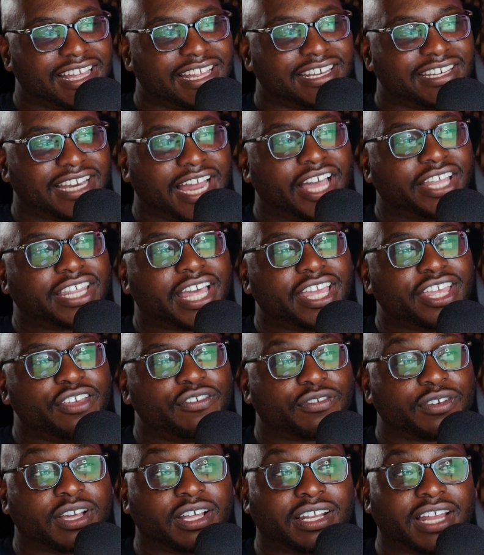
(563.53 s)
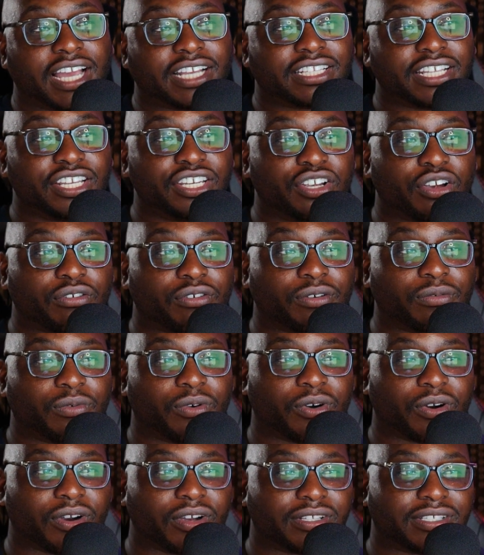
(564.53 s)
Now that you've collected your
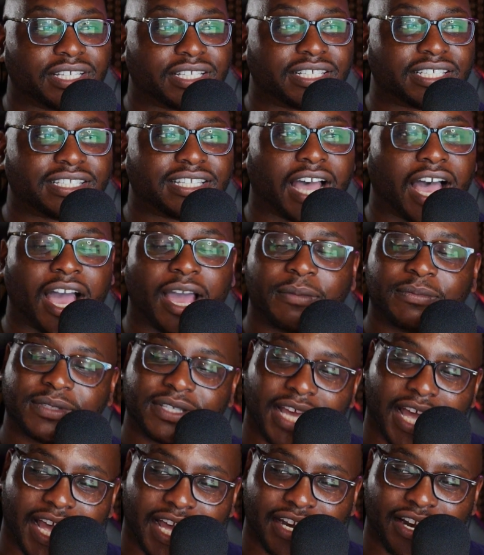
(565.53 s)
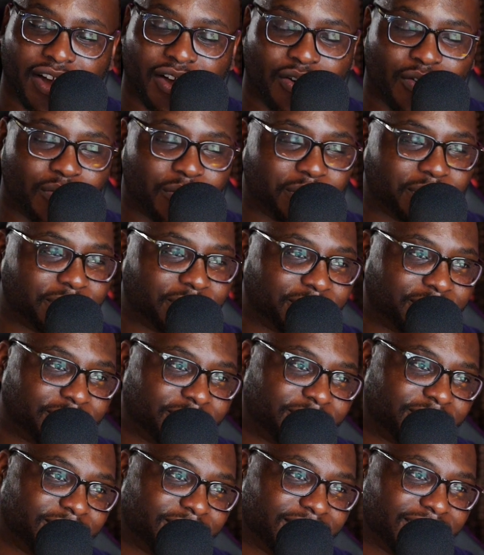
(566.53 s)
rewards, it's time to head home.
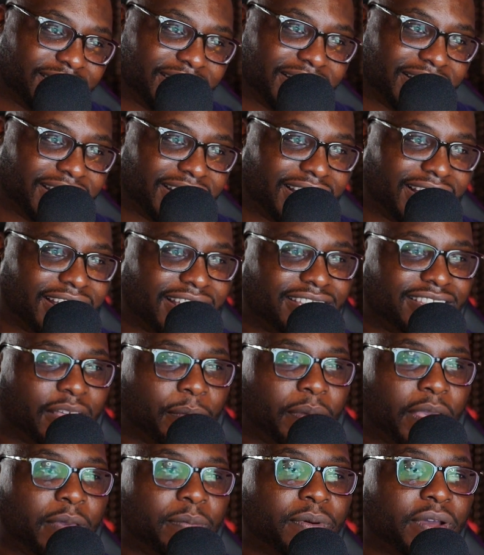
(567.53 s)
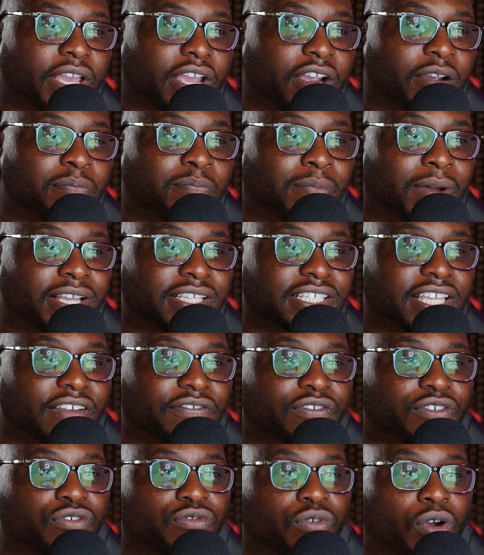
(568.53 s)
The people here must
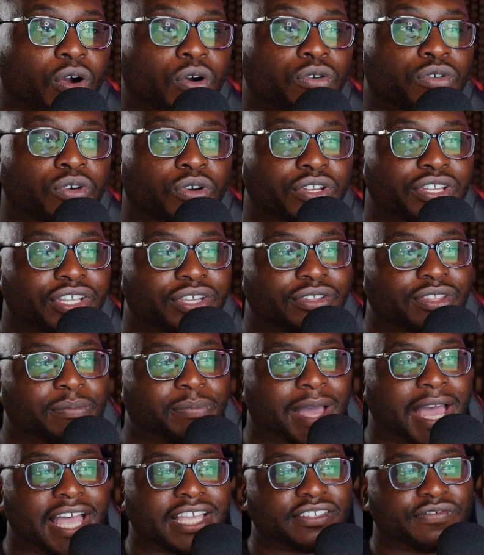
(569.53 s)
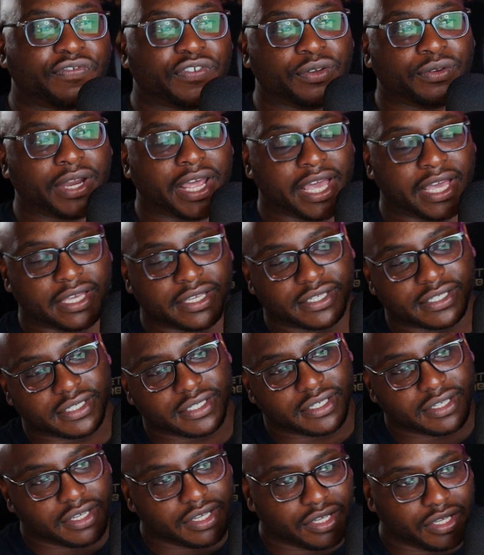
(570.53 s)
have grown on you the past few days.
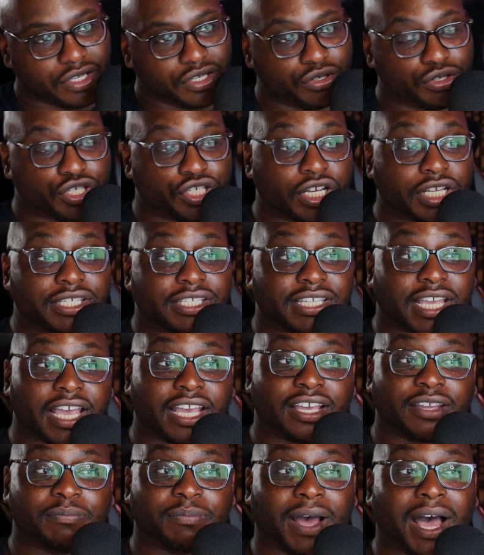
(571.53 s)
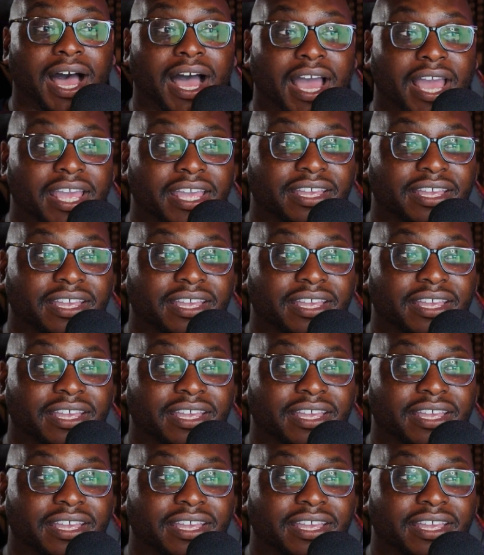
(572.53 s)
You should say goodbye.